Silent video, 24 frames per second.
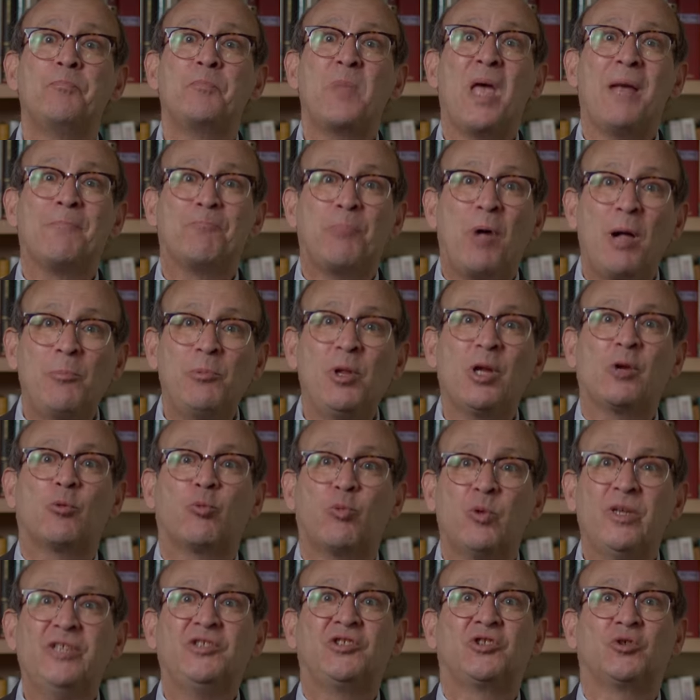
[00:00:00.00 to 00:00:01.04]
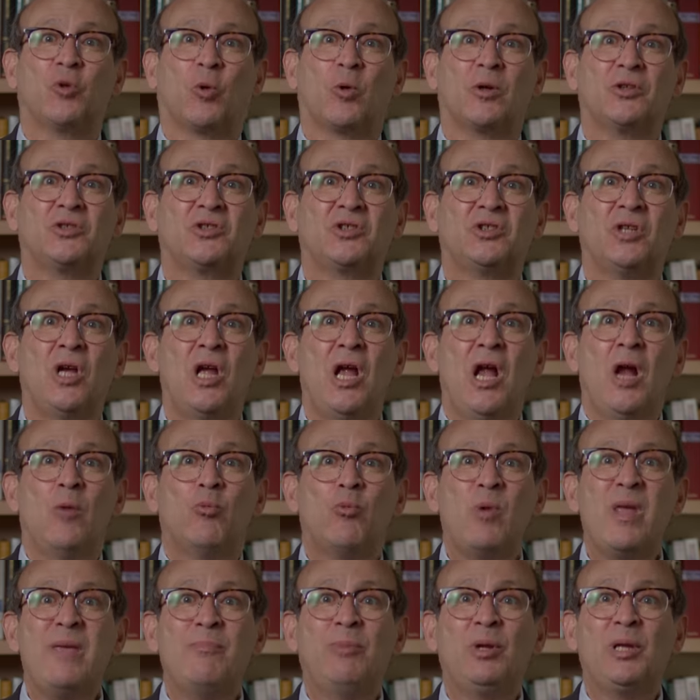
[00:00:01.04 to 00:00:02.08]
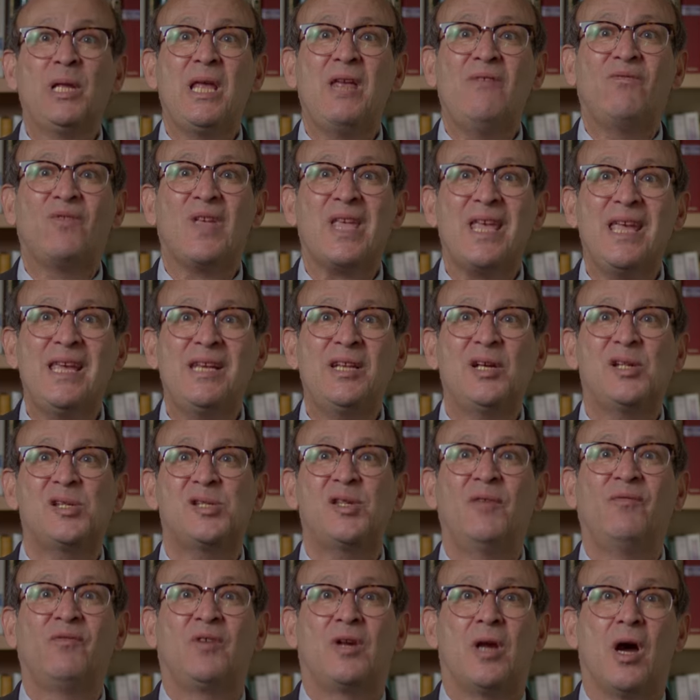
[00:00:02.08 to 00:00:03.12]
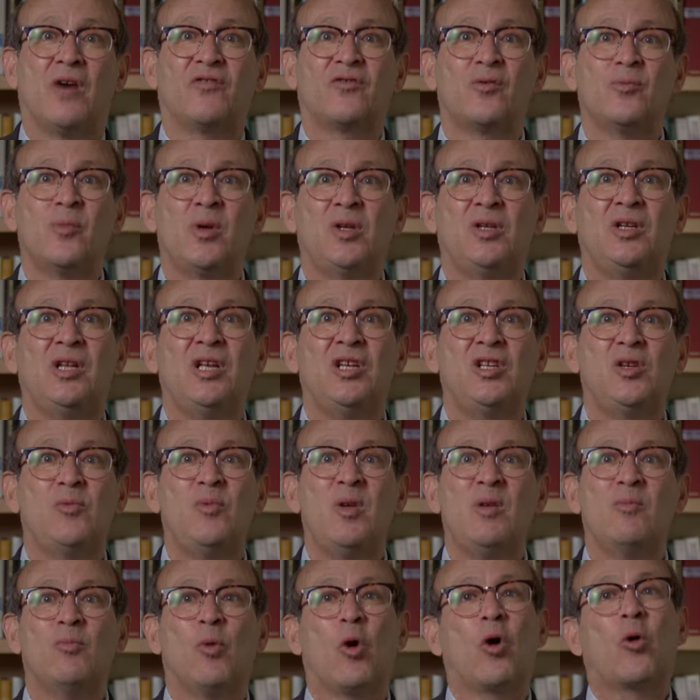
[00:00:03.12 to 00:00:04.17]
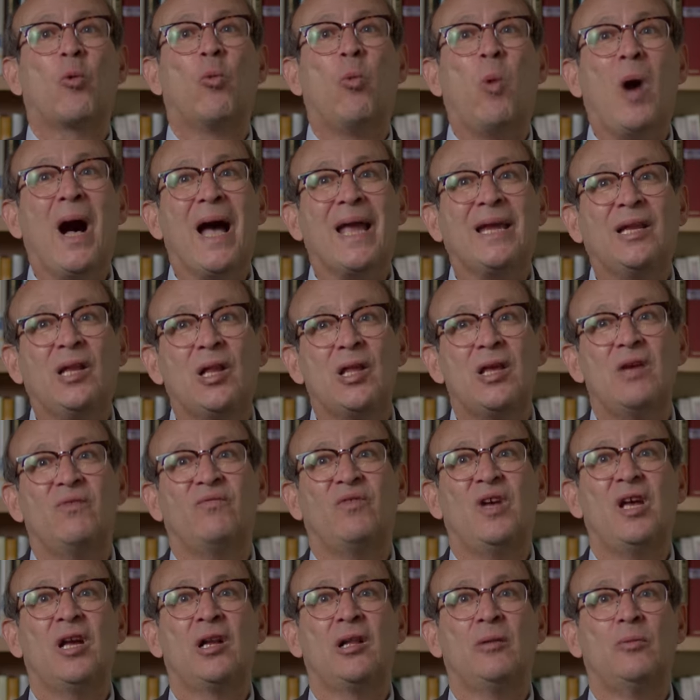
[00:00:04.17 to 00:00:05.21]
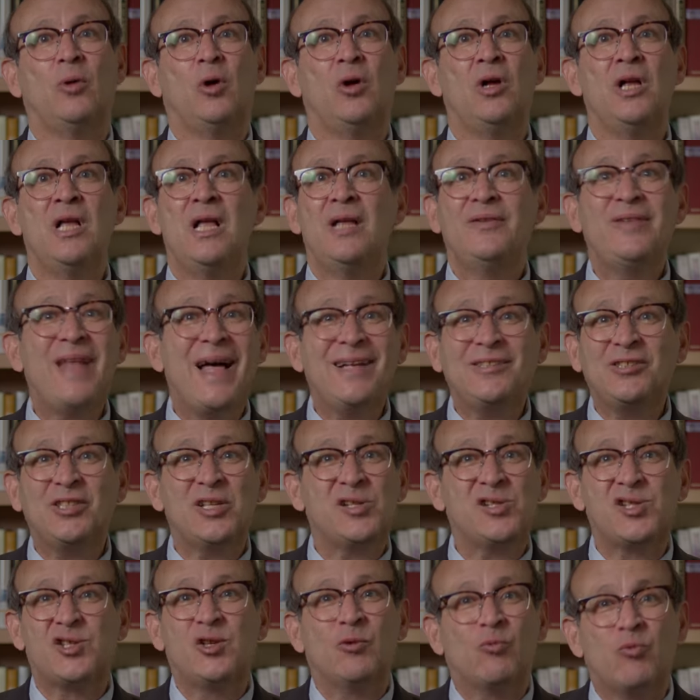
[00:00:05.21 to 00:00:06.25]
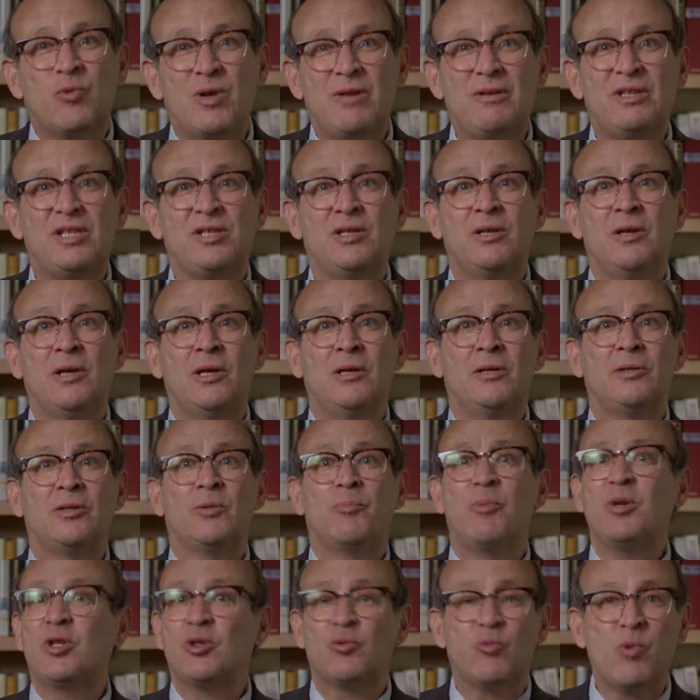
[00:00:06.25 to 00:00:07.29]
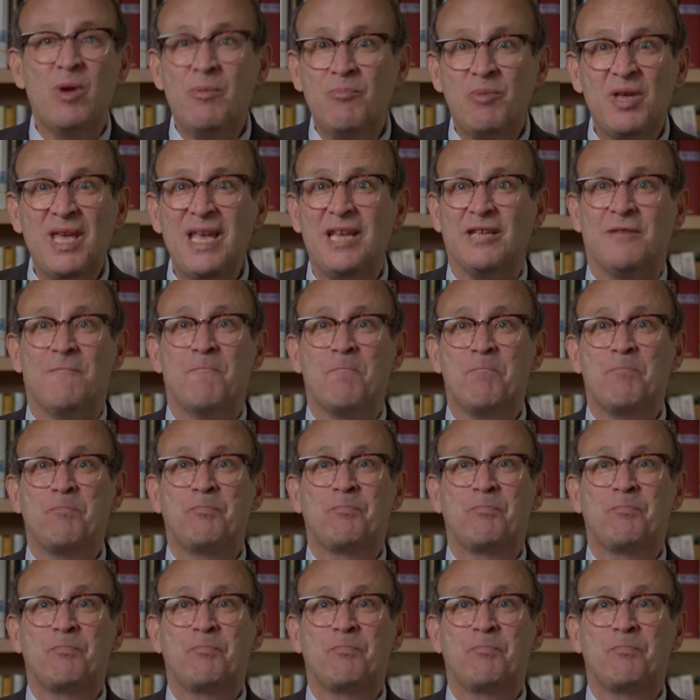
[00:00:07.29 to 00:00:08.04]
At Public Resource, we believe edicts of government need to be more widely available, not just to read, but to repeat.